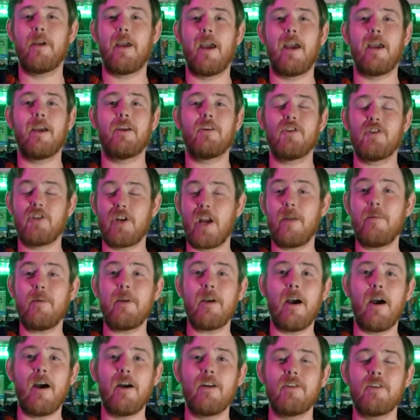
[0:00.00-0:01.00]
gang? Jamie
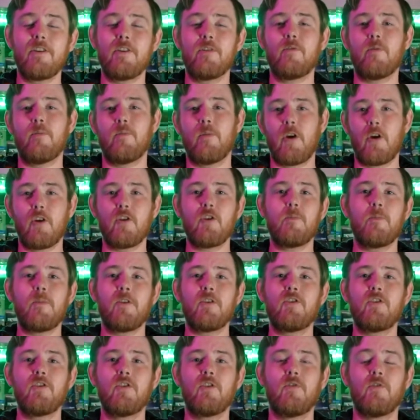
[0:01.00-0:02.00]
Hodges from
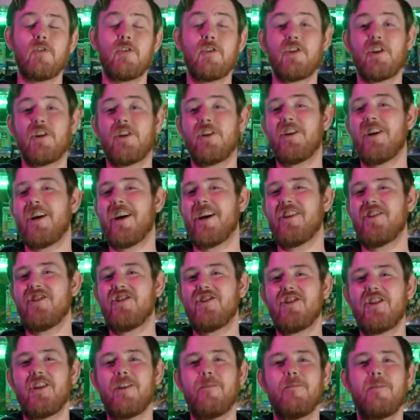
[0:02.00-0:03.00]
Ghostbusters Virginia and
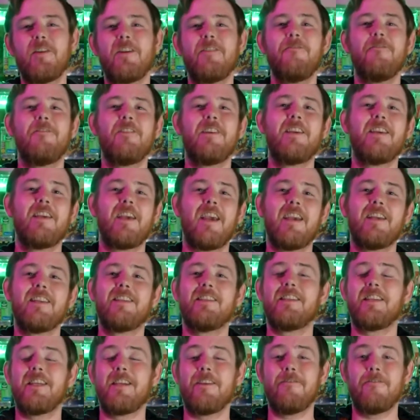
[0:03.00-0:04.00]
G B V A
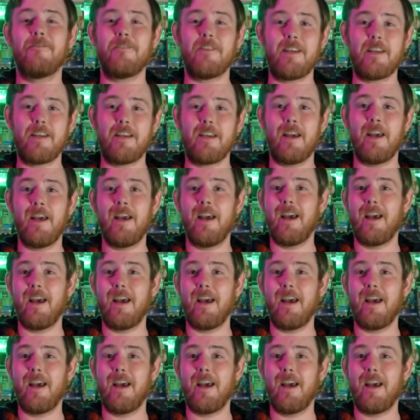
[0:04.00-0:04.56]
T V.